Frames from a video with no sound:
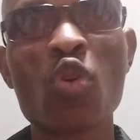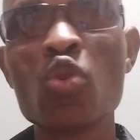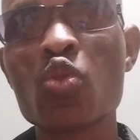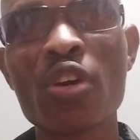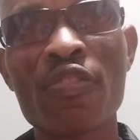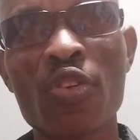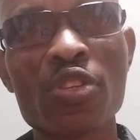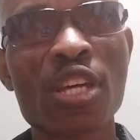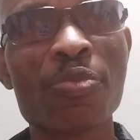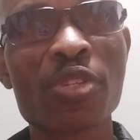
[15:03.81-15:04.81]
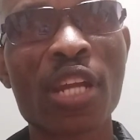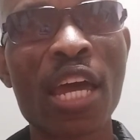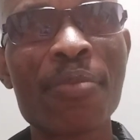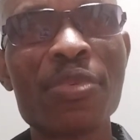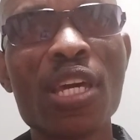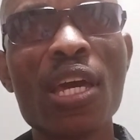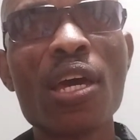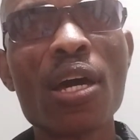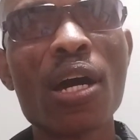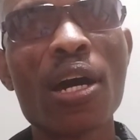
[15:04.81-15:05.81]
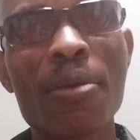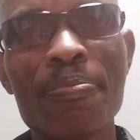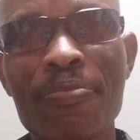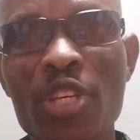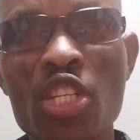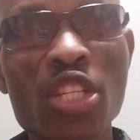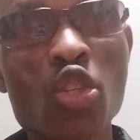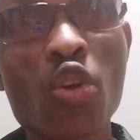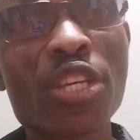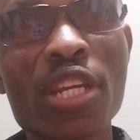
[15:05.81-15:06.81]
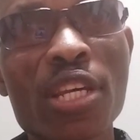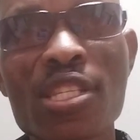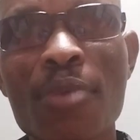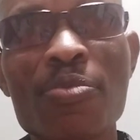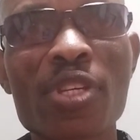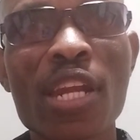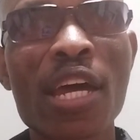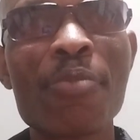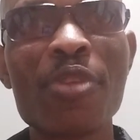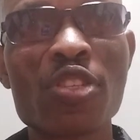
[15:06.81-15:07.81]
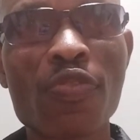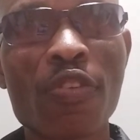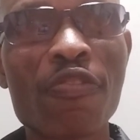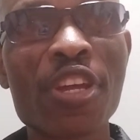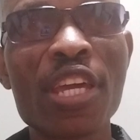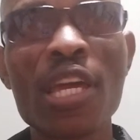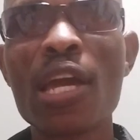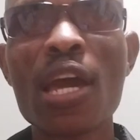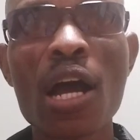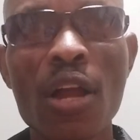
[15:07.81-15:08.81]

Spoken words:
Those who have not subscribed, just log in and subscribe. It's for free.